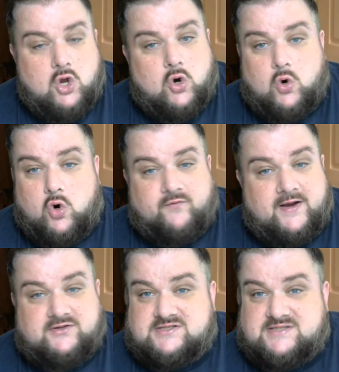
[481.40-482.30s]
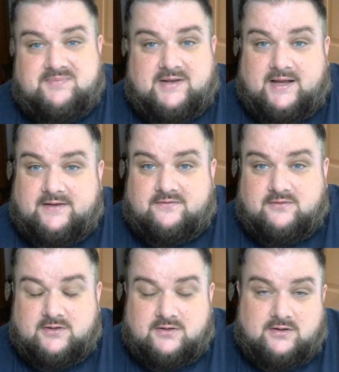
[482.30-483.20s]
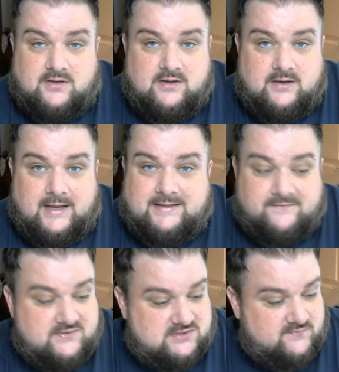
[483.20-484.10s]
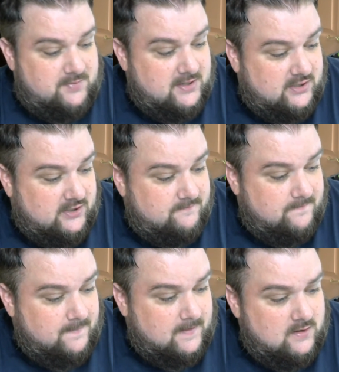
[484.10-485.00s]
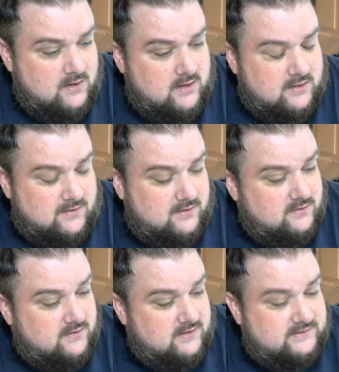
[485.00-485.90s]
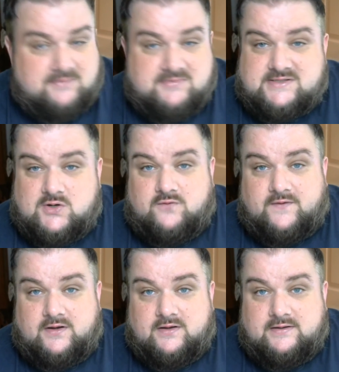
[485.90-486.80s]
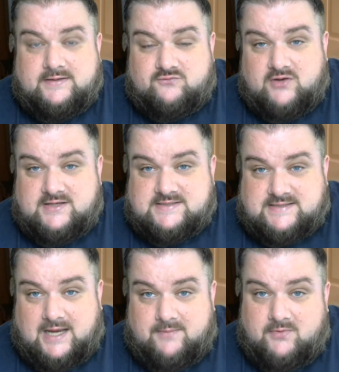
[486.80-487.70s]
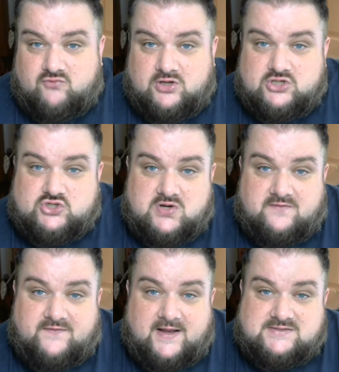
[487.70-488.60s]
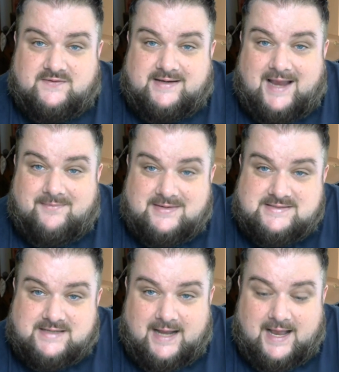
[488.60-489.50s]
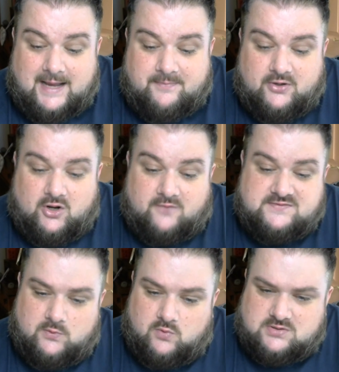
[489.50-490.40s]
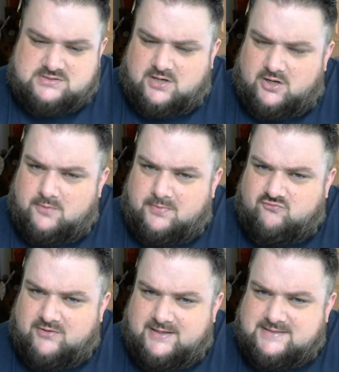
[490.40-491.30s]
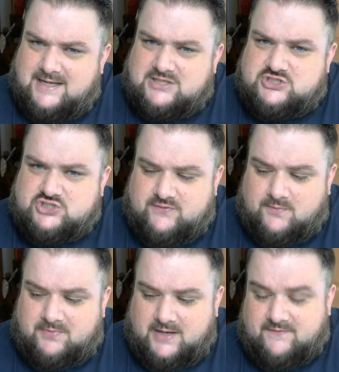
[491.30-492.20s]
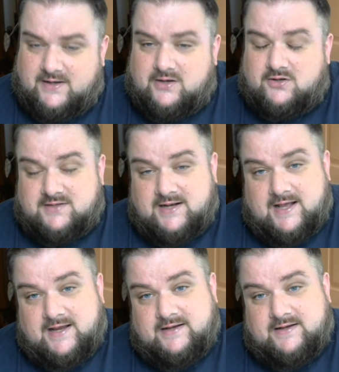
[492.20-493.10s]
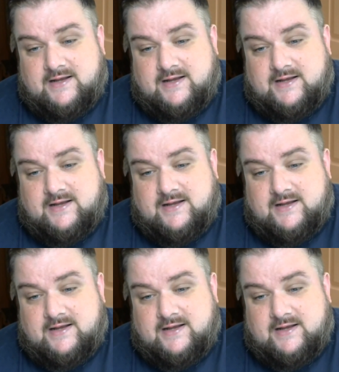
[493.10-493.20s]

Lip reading: or they just simply had a difference of opinion. Deep Silver did release a statement reassuring fans that the game is going to happen. Obviously, it was going to be released last year, I believe, and it got delayed